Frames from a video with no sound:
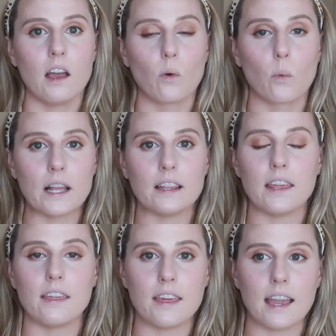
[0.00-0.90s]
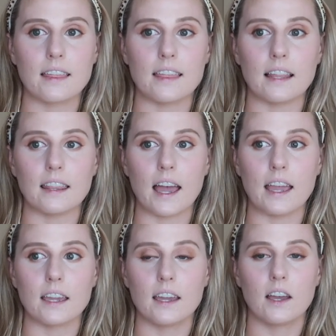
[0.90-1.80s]
really think that
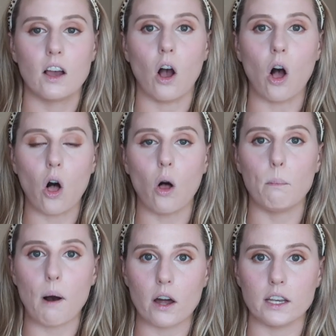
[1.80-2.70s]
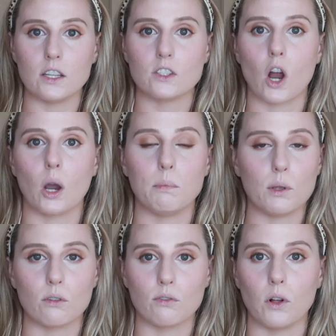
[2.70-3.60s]
like all bodies are
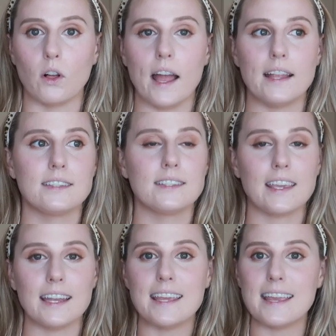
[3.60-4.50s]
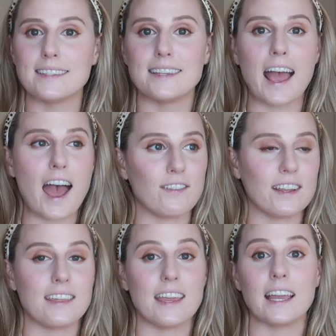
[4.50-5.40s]
beautiful and skinny isn't
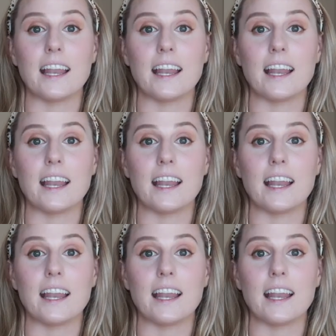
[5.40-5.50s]
everything,